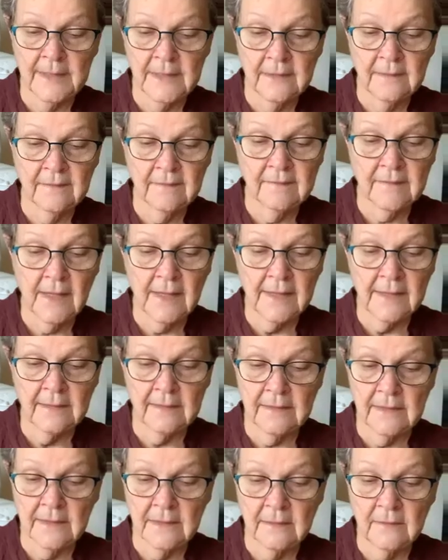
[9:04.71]
insight
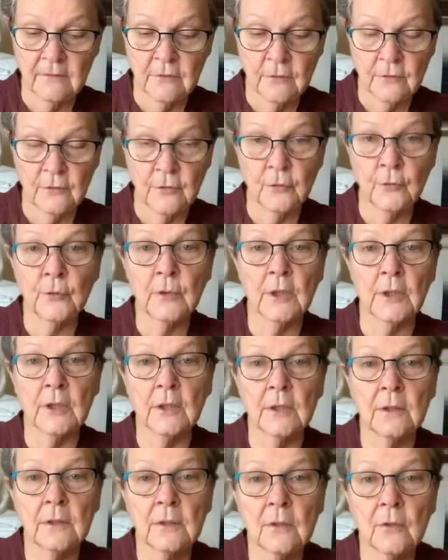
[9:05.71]
into dukkha,
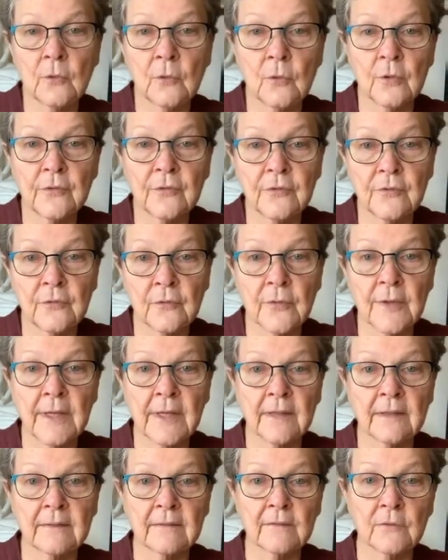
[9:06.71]
or
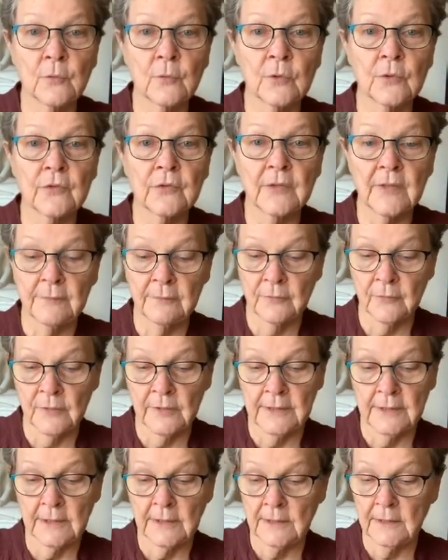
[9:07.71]
stress, or
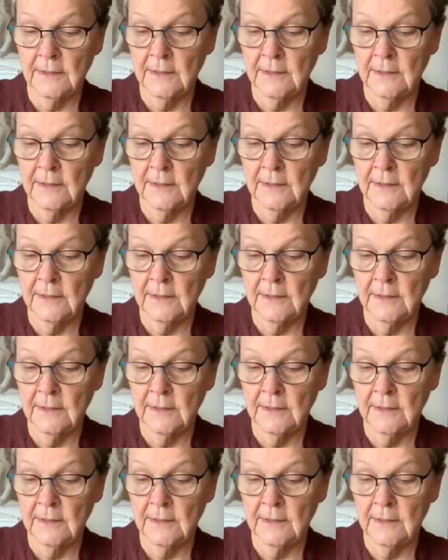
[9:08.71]
suffering.